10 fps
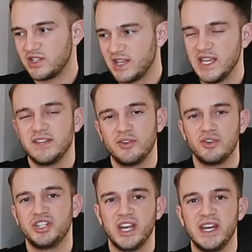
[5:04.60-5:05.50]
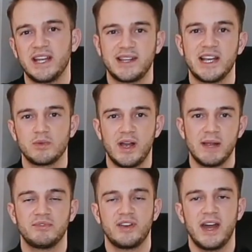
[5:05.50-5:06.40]
the stage of your journey like that is why
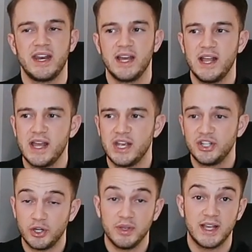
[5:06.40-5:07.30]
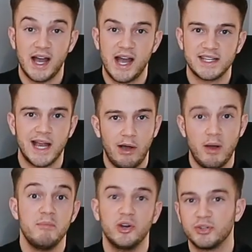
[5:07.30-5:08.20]
i'm trying to show you guys how
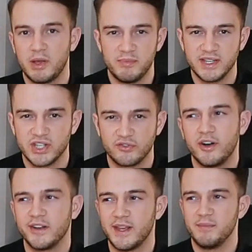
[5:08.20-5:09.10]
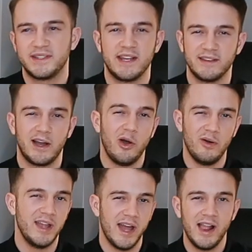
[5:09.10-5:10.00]
i'm building my business rather than pretend like
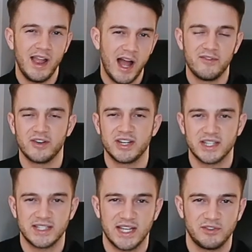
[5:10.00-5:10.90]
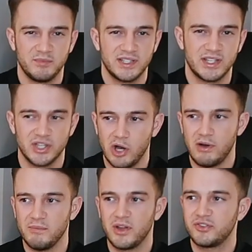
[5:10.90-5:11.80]
oh yeah i've got a successful business no
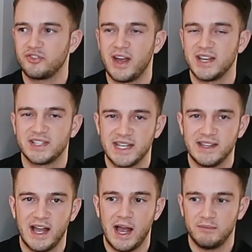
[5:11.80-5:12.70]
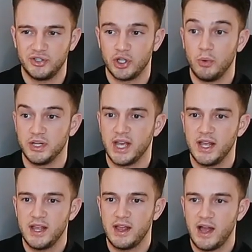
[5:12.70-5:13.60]
i'm not trying to say that i'm showing you
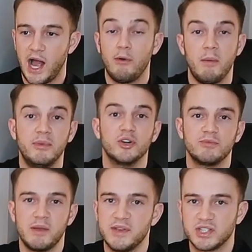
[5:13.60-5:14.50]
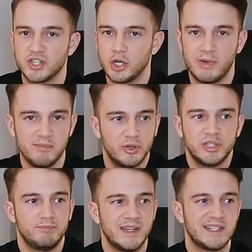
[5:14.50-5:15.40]
how I'm building my business. You know, my
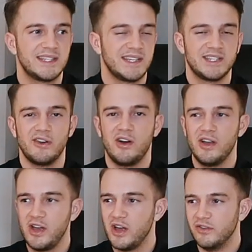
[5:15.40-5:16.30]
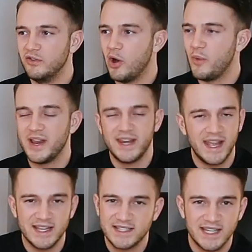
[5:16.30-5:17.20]
business is not nowhere
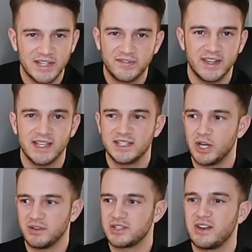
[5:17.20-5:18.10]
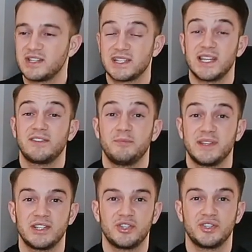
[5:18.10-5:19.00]
near six figures. You know, it's not a successful
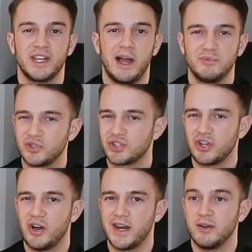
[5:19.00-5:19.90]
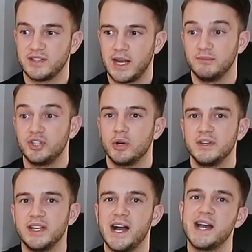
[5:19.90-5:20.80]
business just yet. I'm just starting out and I'm showing
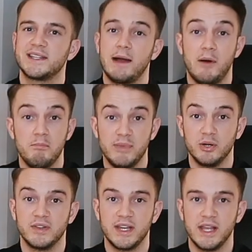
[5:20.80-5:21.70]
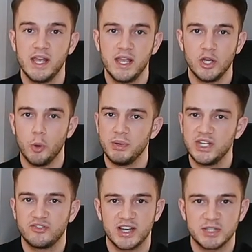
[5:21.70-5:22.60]
you guys how I'm building it. You know, be
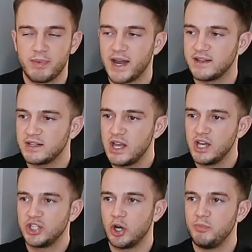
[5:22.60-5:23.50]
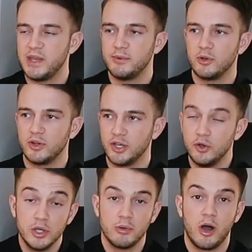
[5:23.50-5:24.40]
transparent, show people
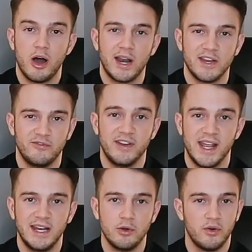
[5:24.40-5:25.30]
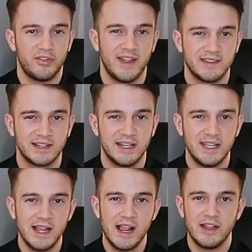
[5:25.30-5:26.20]
who you are, like really authentically.